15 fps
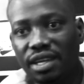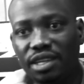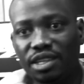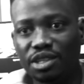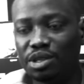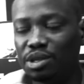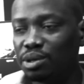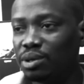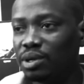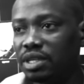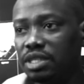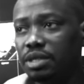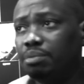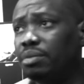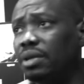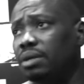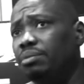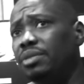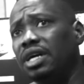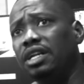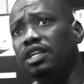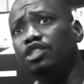You know,
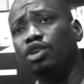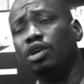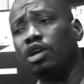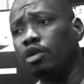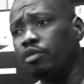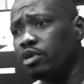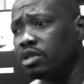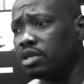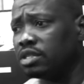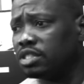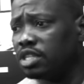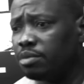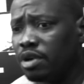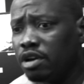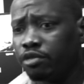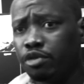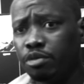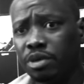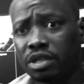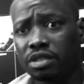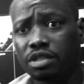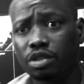me and his younger brothers, Timmy and
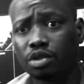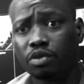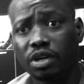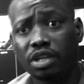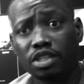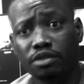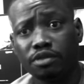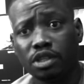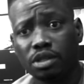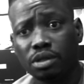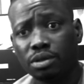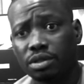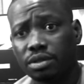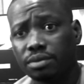Fumi, are still relatively close.